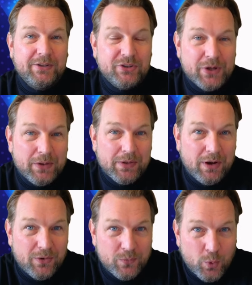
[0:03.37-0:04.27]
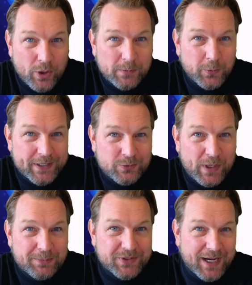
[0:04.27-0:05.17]
ton of WordPress
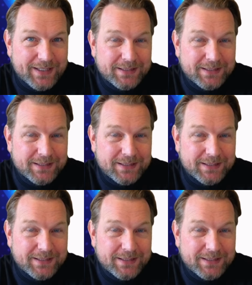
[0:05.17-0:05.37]
websites.